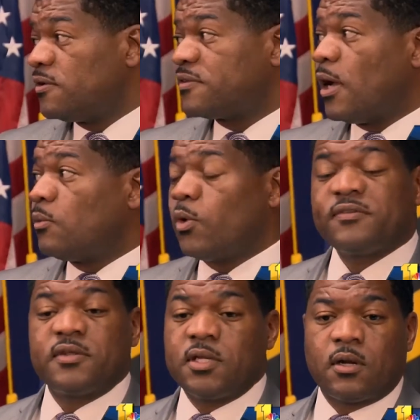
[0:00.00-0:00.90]
This gun
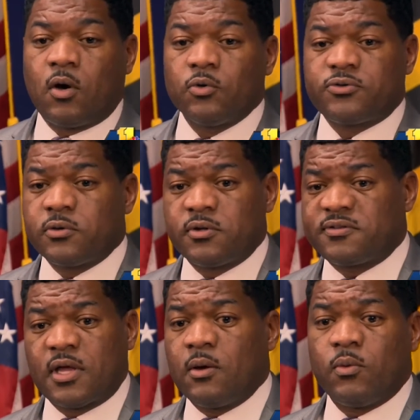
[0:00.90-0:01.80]
wasn't in a holster.
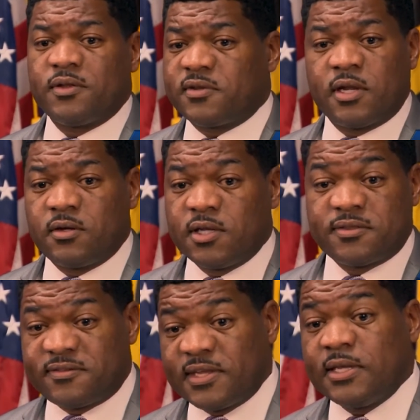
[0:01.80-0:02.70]
This gun wasn't
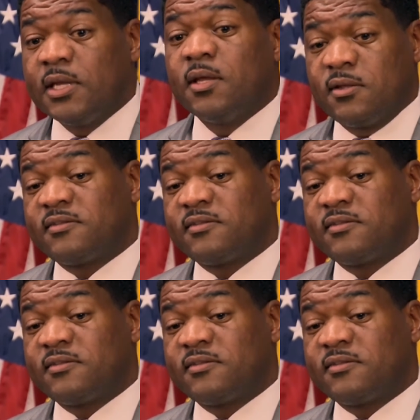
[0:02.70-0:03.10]
underneath the seat.